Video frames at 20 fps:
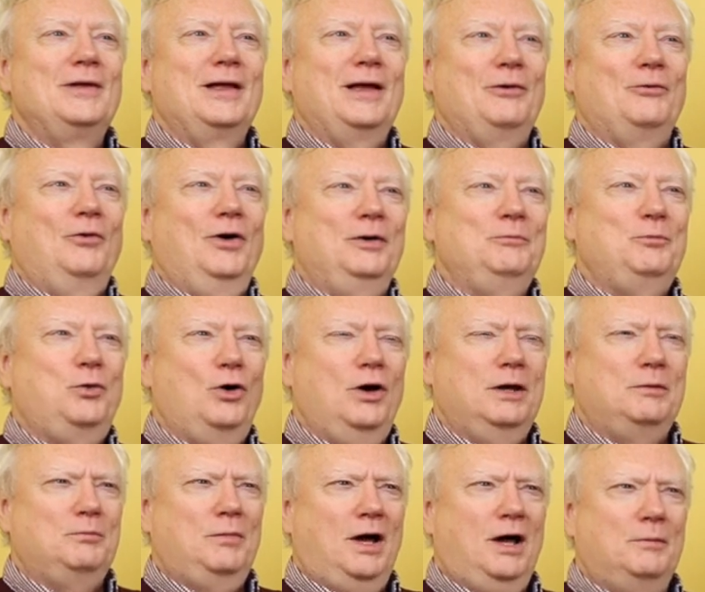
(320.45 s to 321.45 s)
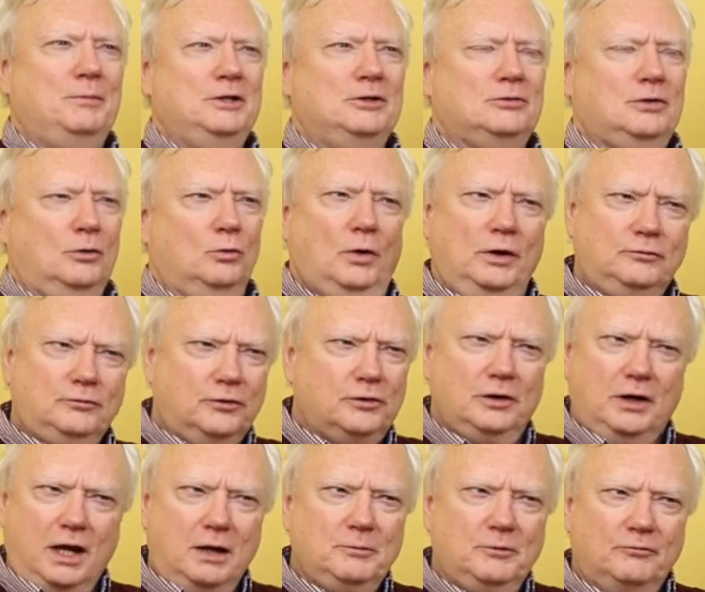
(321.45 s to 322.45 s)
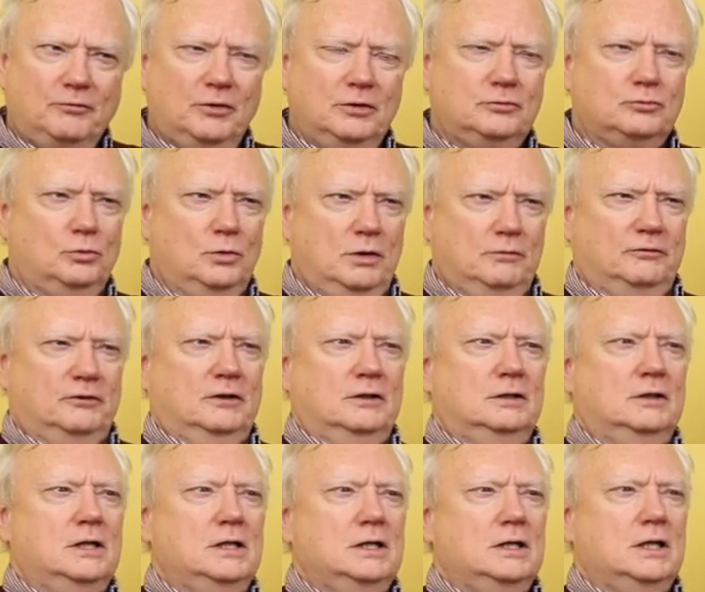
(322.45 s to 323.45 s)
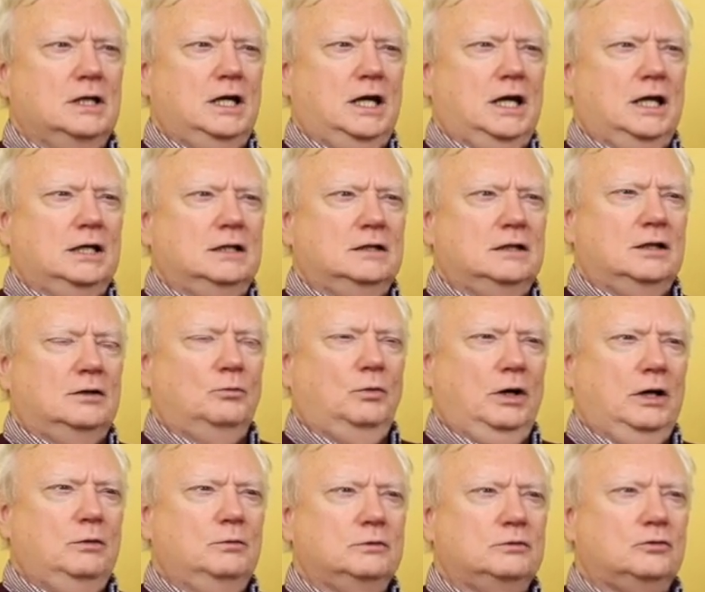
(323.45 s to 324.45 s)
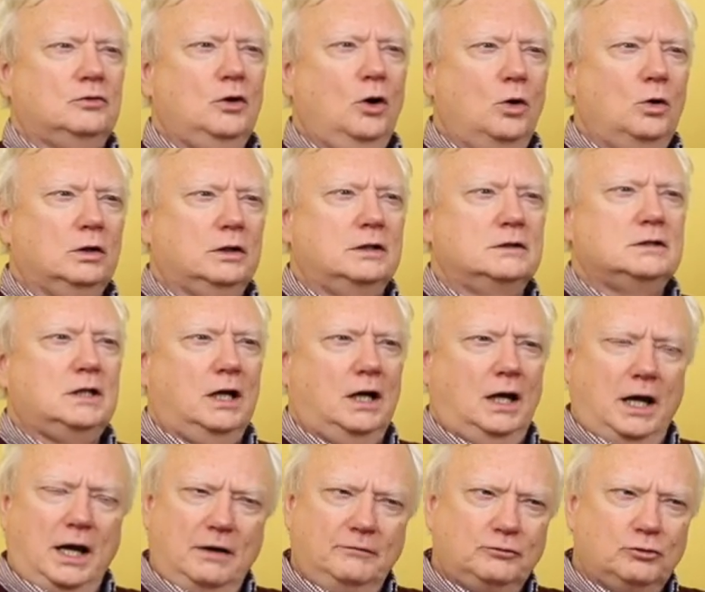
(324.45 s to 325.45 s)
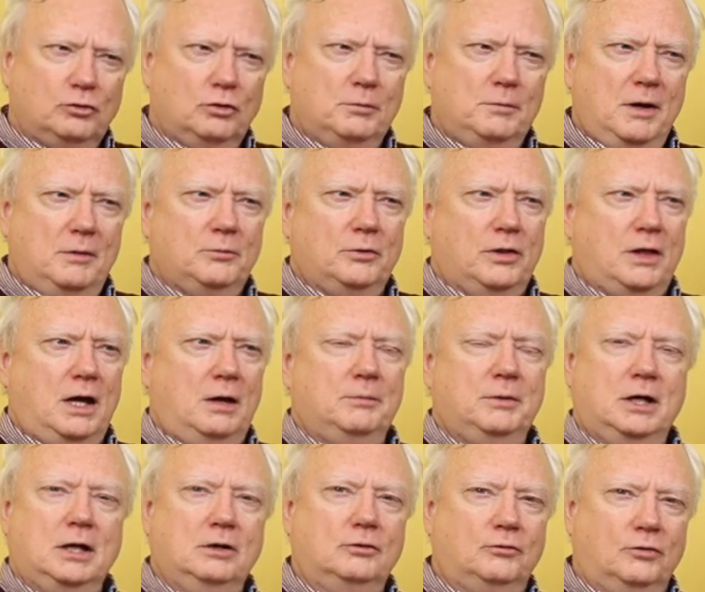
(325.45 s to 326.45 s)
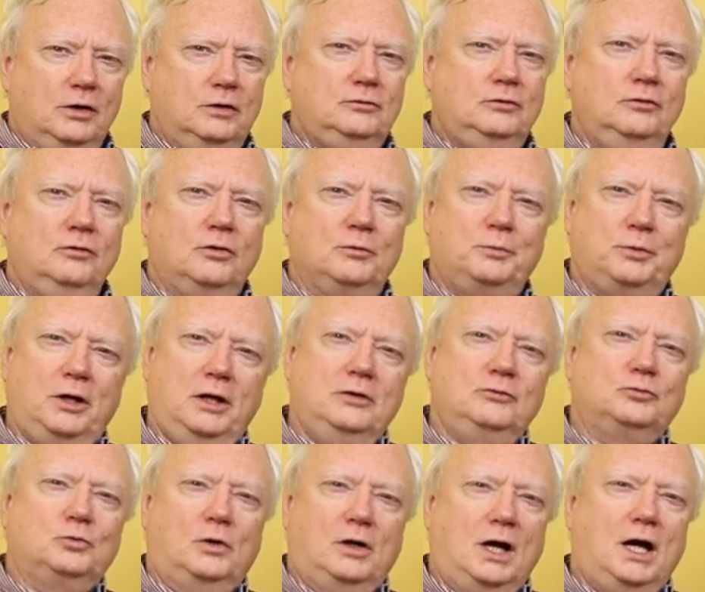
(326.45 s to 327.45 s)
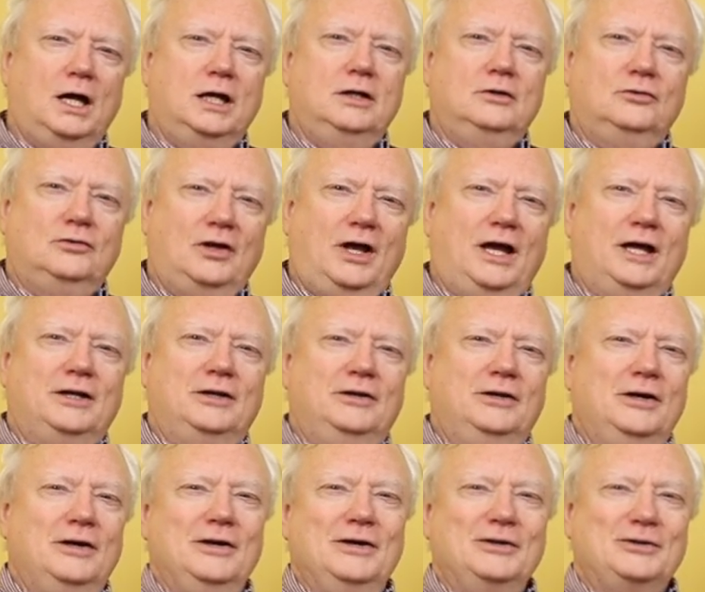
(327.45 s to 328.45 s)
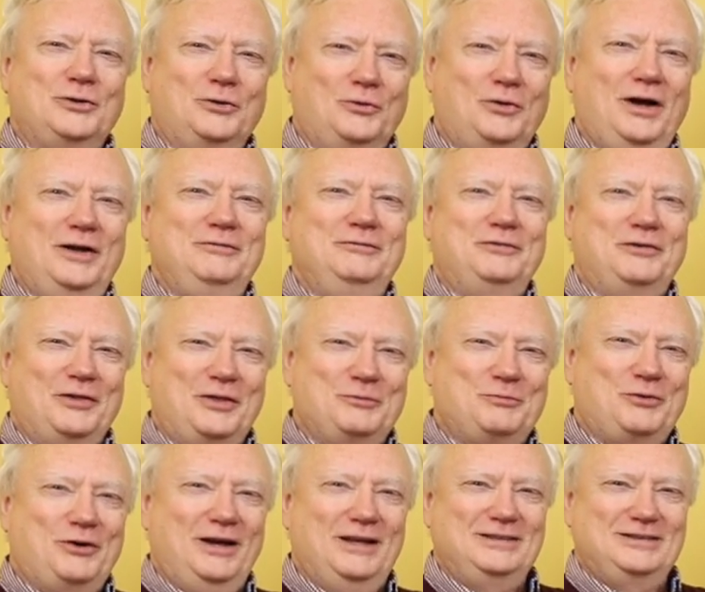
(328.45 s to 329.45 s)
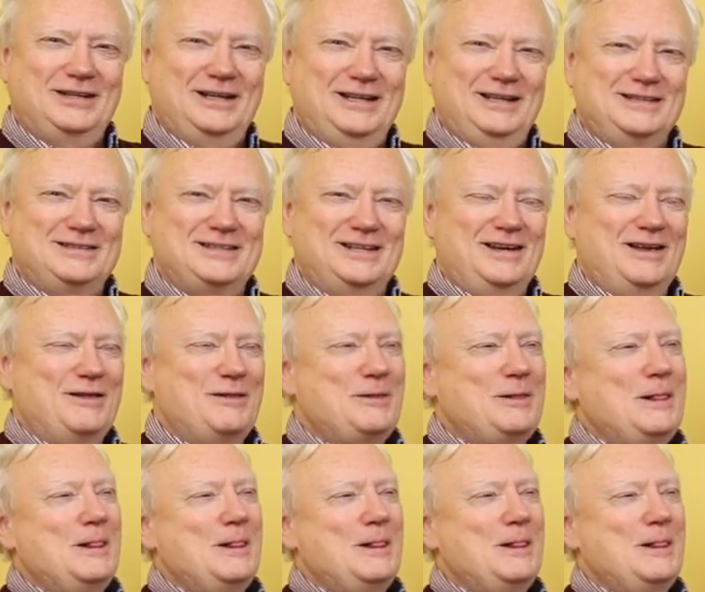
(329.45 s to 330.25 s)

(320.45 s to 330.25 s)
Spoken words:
one point Bobby said, "What's the name of this river?" And when he was told, he said, "I have to remember that because this is the place where I decided to run for the presidency."